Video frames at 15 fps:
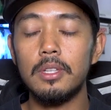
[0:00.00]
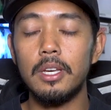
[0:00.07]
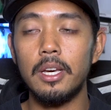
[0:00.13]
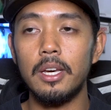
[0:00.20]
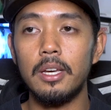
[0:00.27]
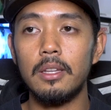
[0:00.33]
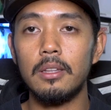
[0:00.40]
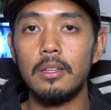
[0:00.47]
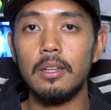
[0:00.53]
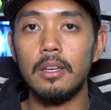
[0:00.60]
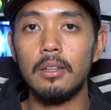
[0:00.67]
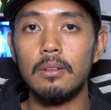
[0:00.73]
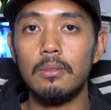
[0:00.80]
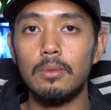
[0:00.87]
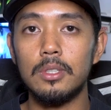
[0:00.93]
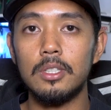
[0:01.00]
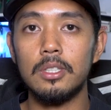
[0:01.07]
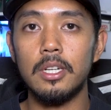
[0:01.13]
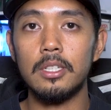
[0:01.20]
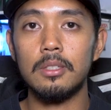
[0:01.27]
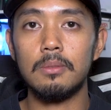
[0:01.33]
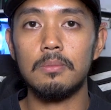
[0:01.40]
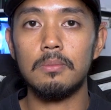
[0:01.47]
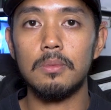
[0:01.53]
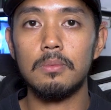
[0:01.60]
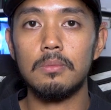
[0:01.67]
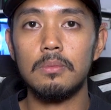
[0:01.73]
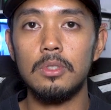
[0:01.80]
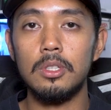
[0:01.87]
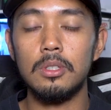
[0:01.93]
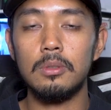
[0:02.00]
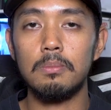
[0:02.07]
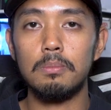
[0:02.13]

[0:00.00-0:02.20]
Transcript: and what you guys are, you know,